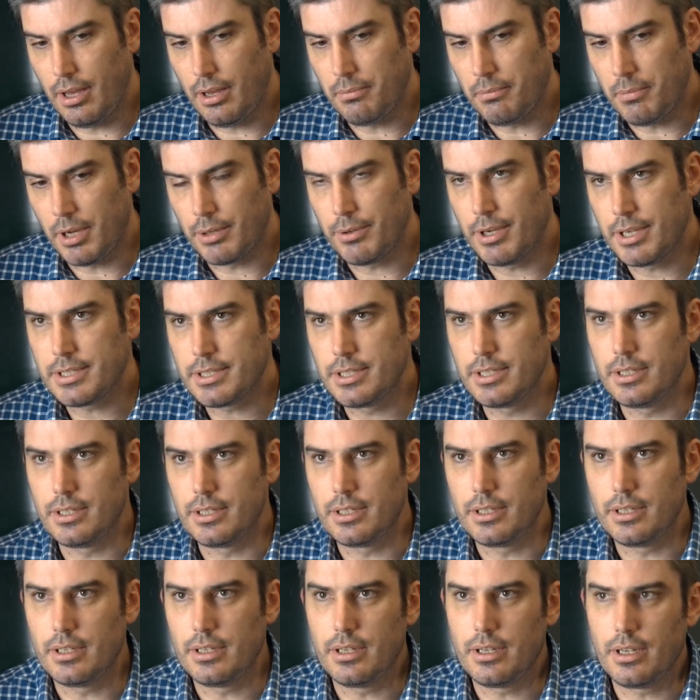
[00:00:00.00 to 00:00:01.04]
my question
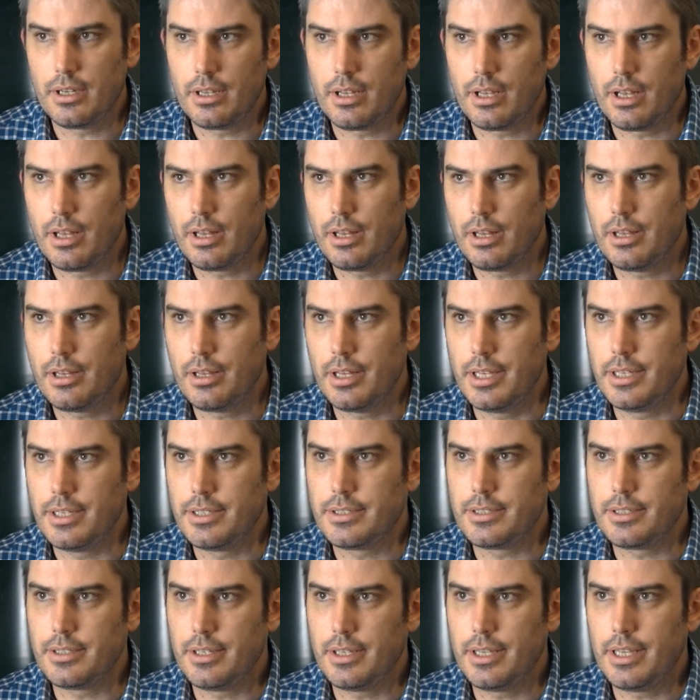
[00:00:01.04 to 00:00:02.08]

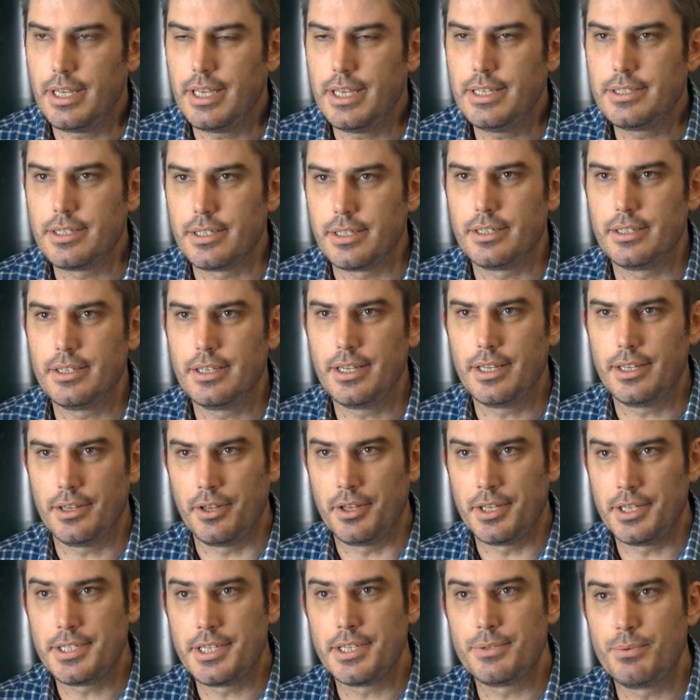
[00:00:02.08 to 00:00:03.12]
is
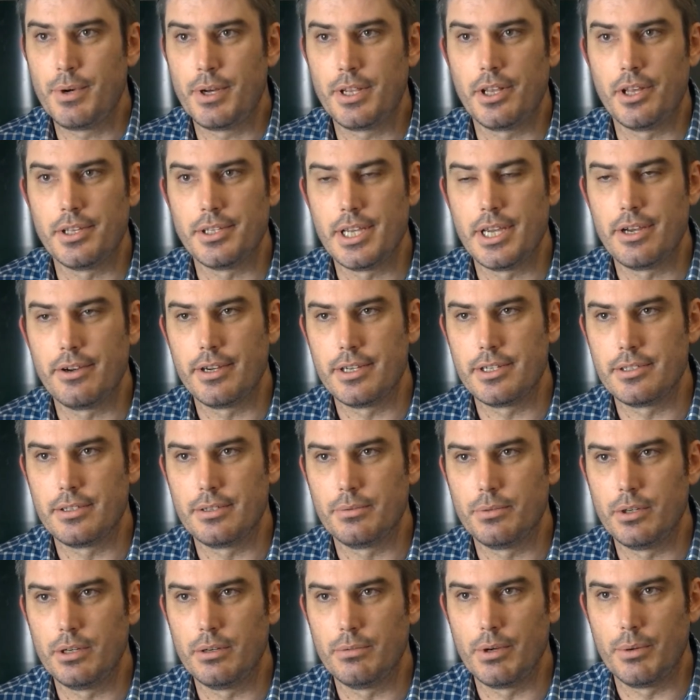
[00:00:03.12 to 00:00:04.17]
this one of those areas of the
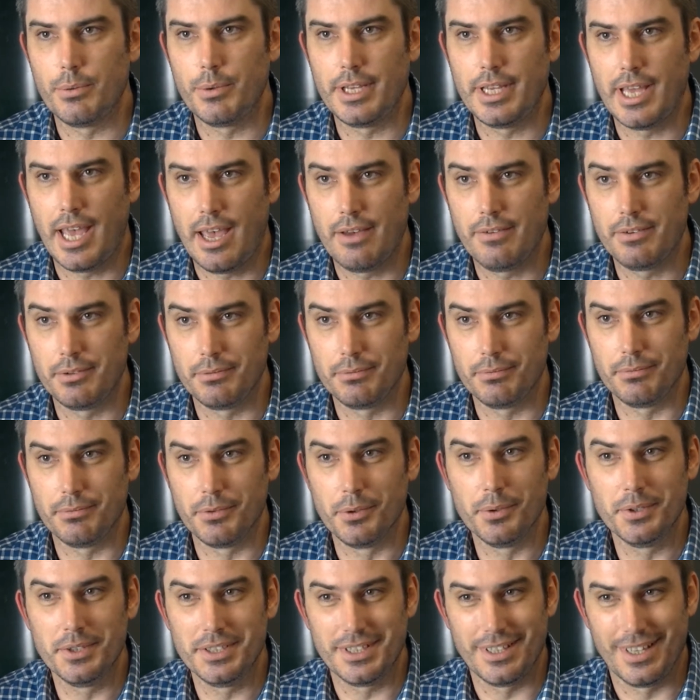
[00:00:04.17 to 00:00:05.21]
world where we haven't
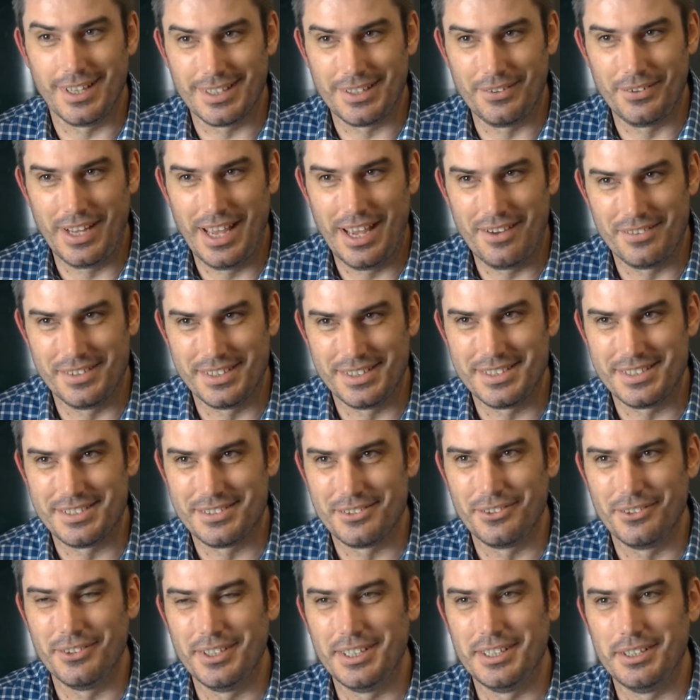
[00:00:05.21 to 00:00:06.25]
ruined, like we haven't
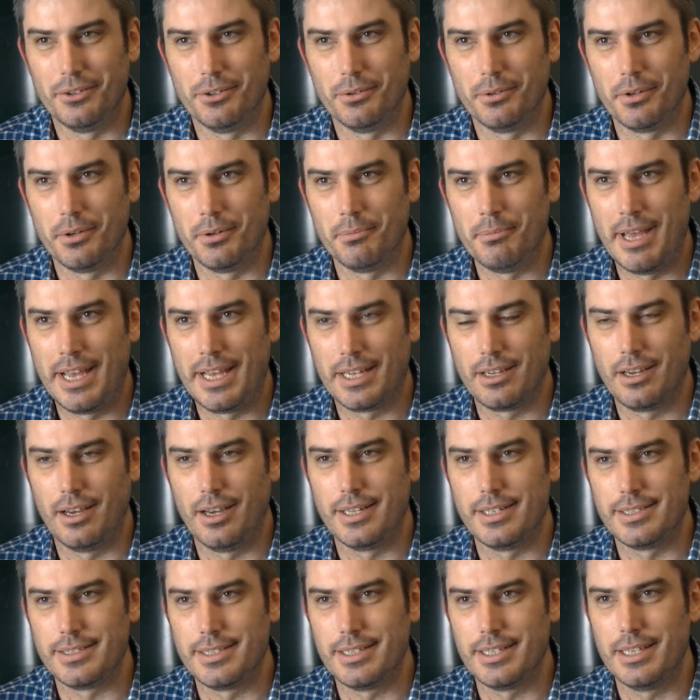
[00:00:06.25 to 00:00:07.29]
destroyed, or
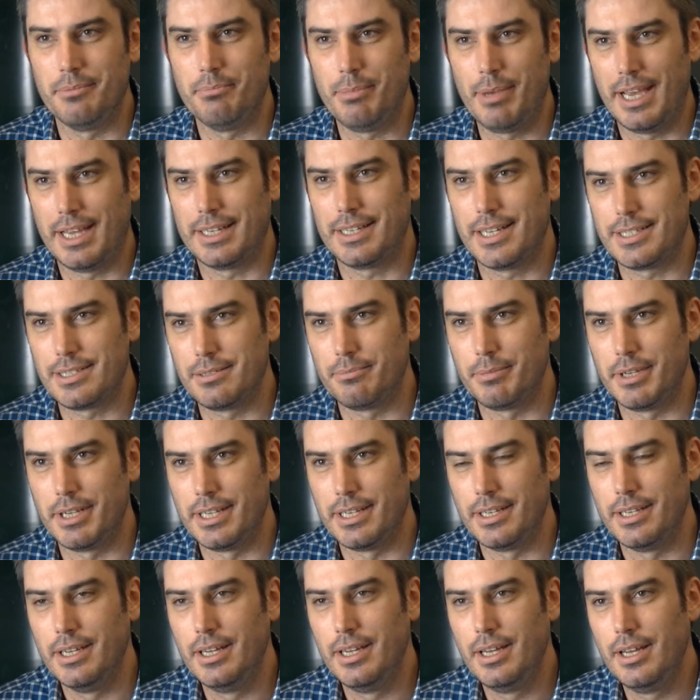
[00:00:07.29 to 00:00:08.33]
mankind's impact hasn't
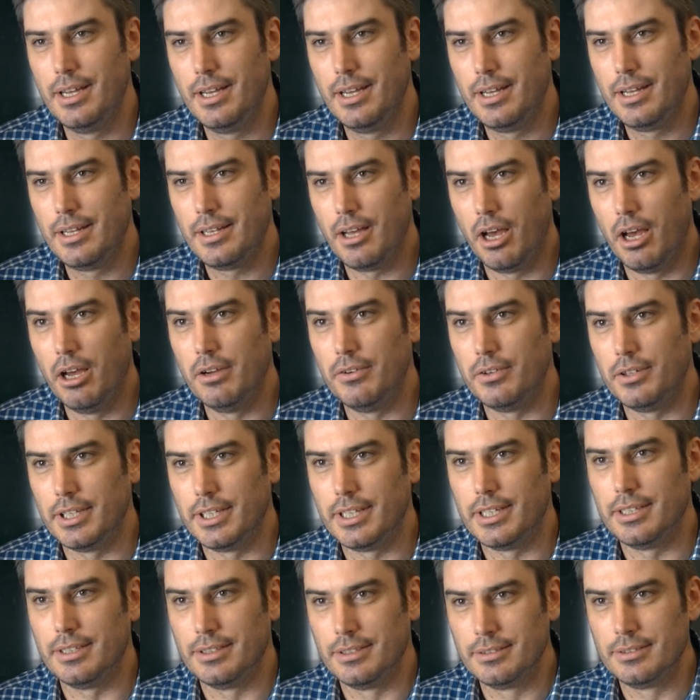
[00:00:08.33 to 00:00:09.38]
been
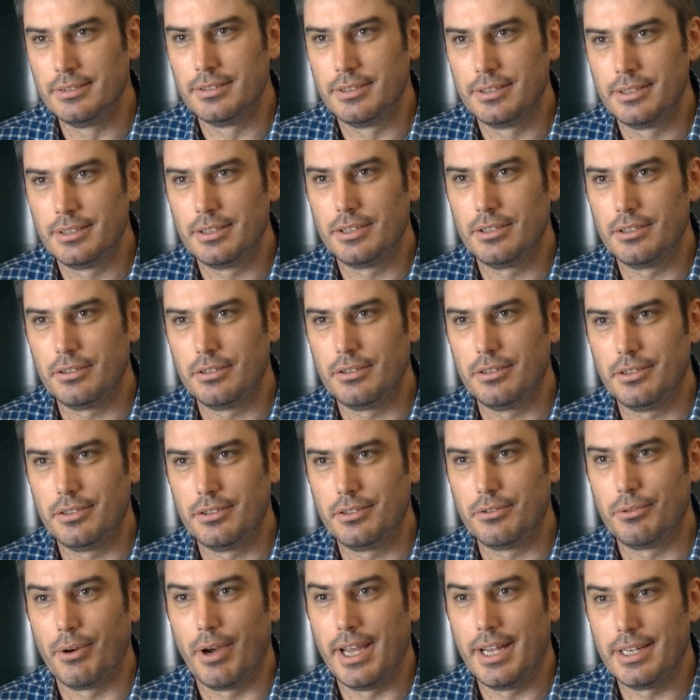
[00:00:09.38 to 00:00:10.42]
overly
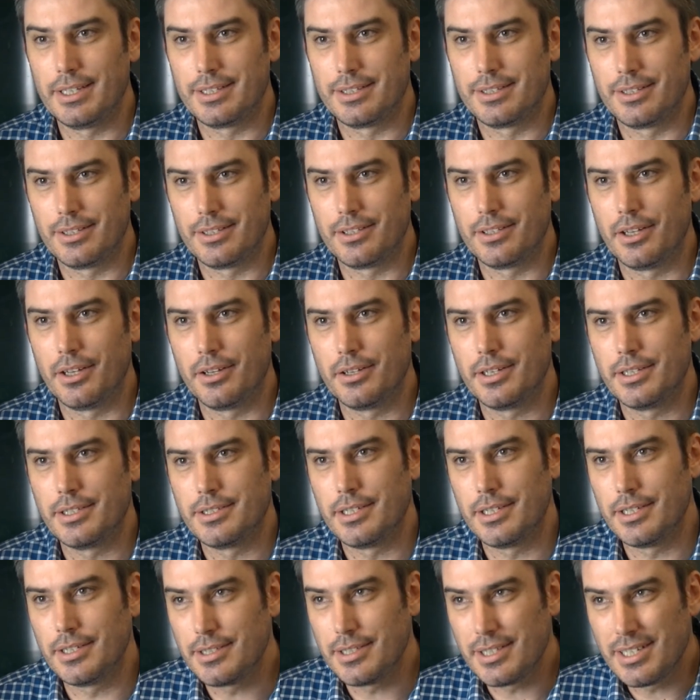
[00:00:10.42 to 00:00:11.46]
great? Is
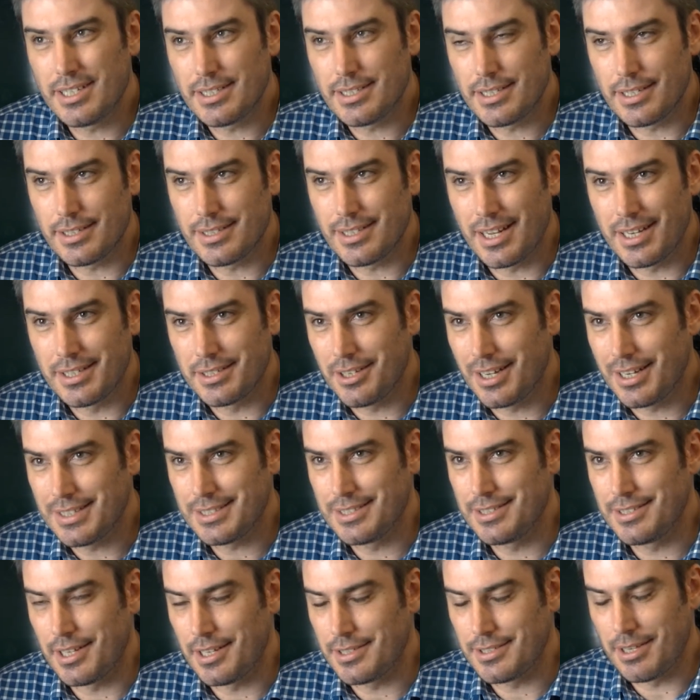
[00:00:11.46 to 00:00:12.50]
it untouched?
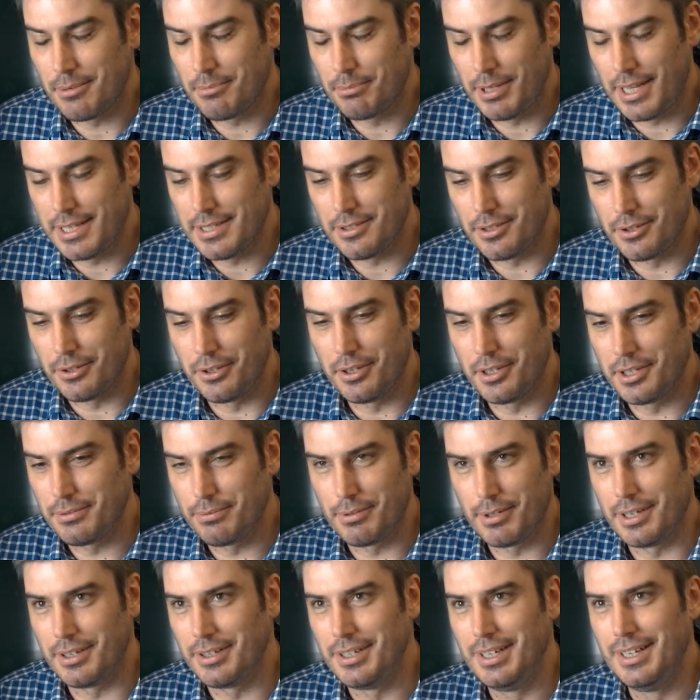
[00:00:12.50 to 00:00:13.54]
Is there some place on Earth
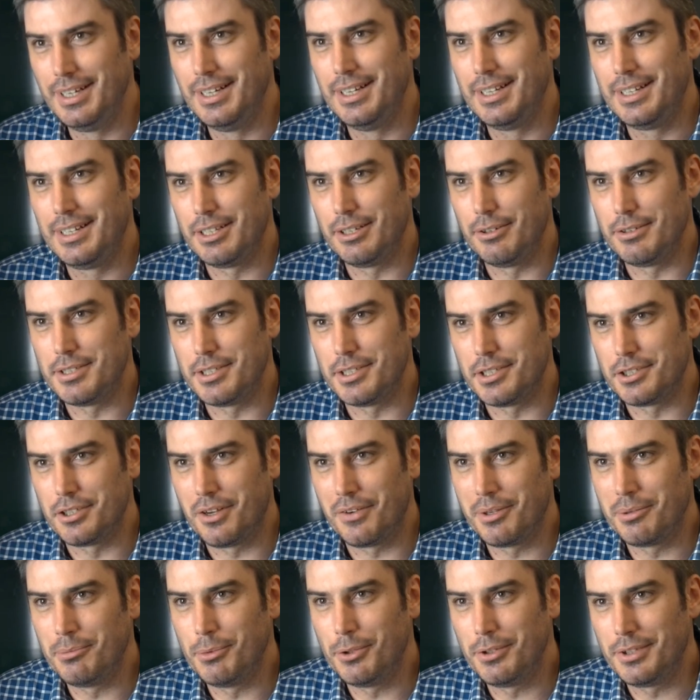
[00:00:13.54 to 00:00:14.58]
where there isn't a
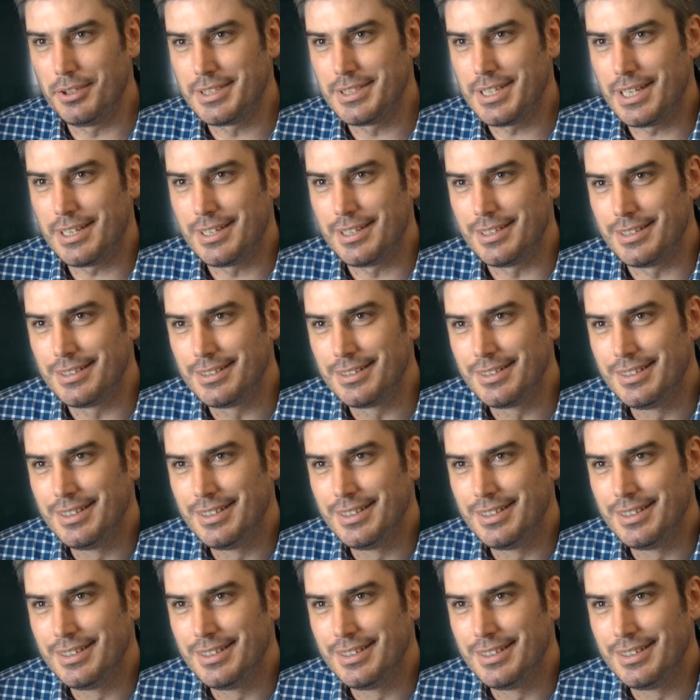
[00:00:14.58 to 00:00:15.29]
shopping mall? Is that the...